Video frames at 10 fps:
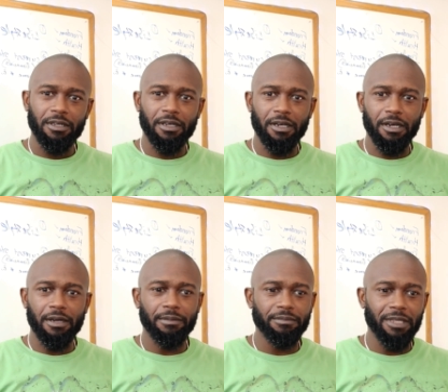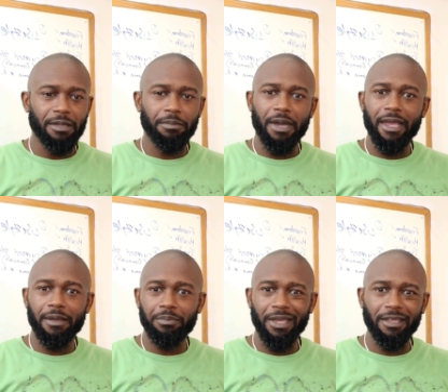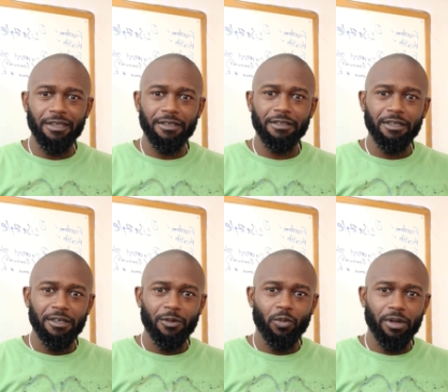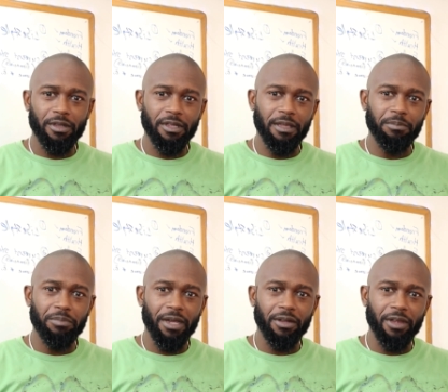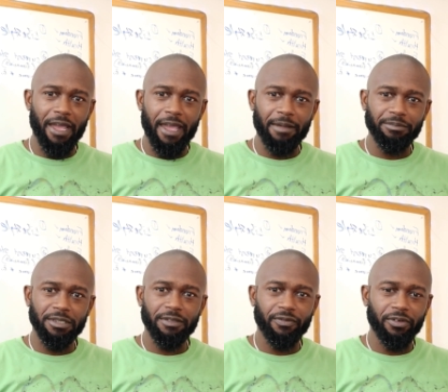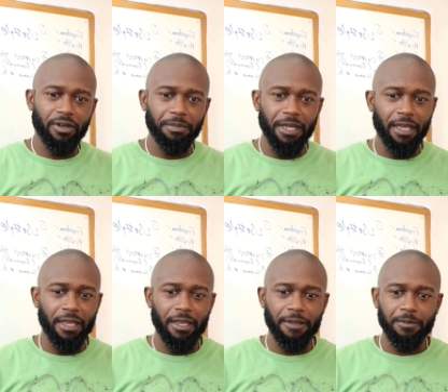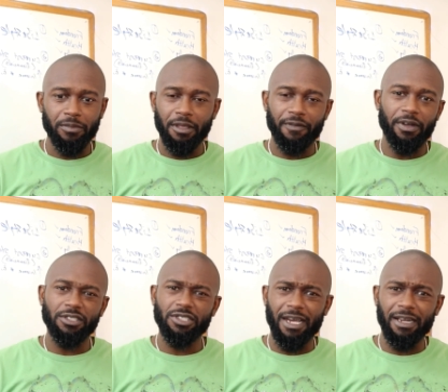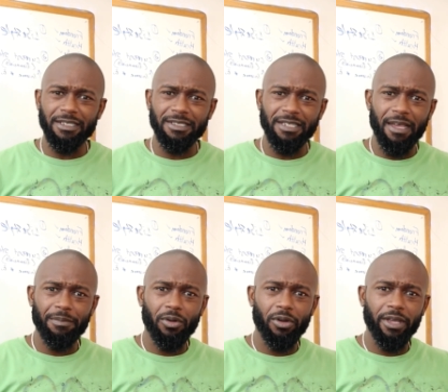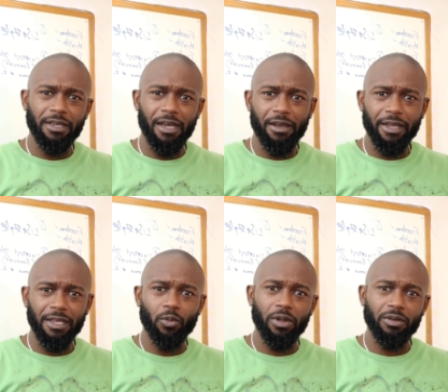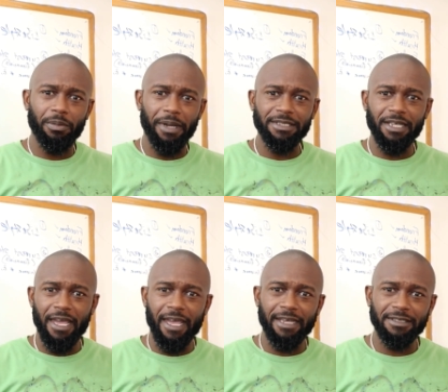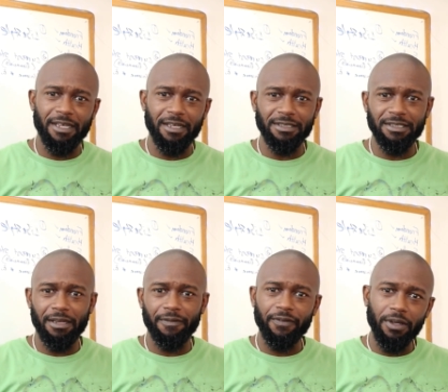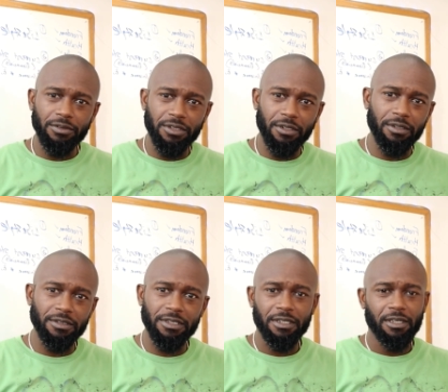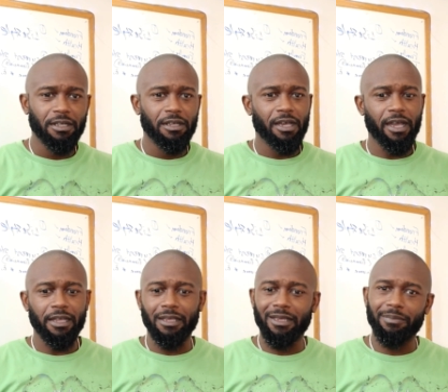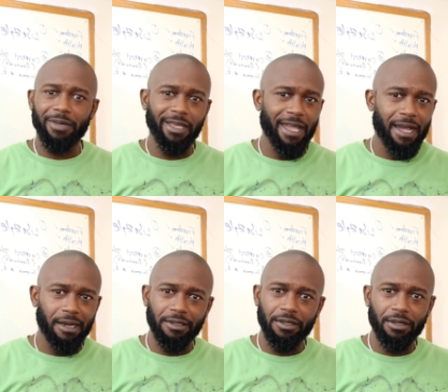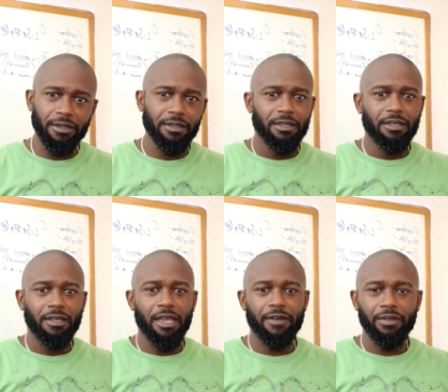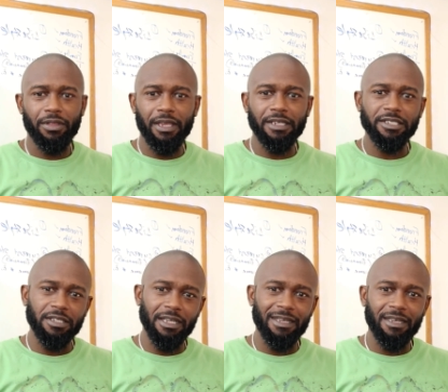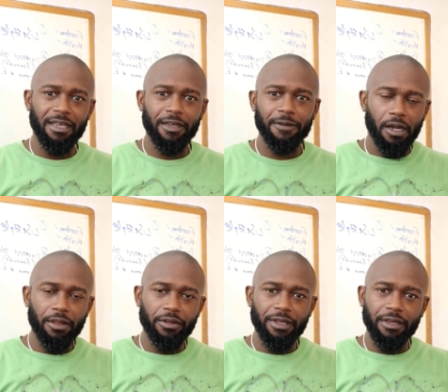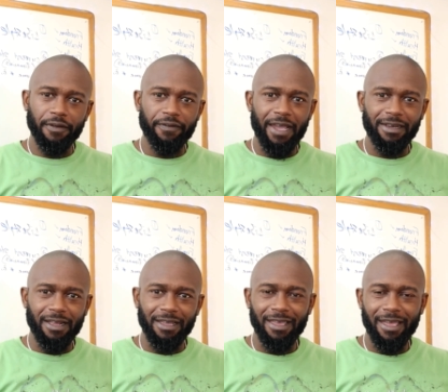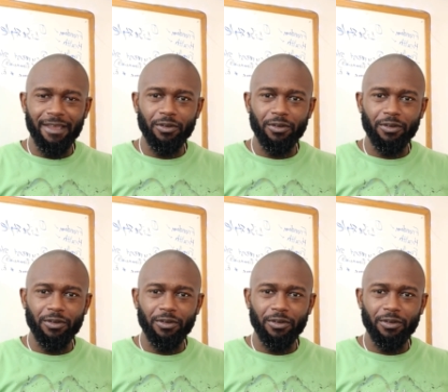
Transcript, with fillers: um, in my opinion, one of the better apps from a functionality standpoint. How I can work with my task, I can set up filters, I can get my calendar, everything is in there. Other than the fact that I can't